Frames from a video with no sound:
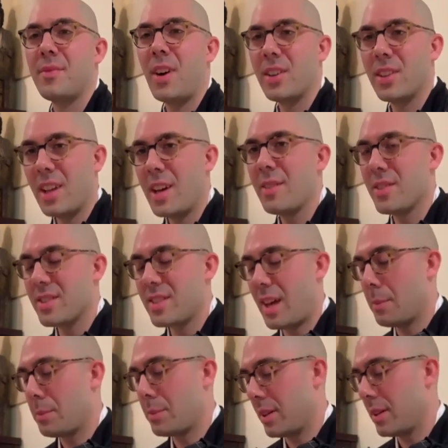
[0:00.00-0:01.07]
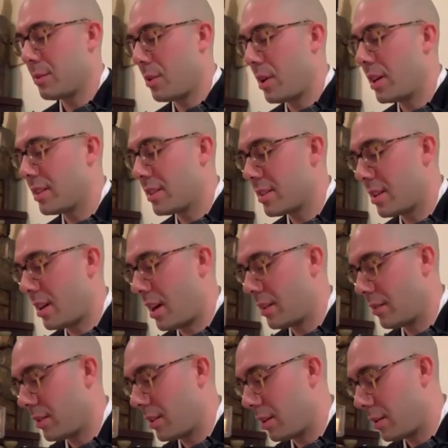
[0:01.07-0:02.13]
Our life is happening right inside
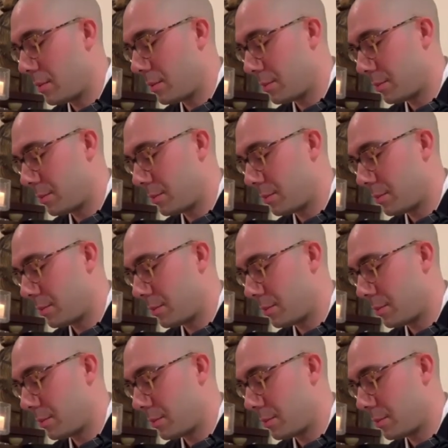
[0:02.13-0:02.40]
of there.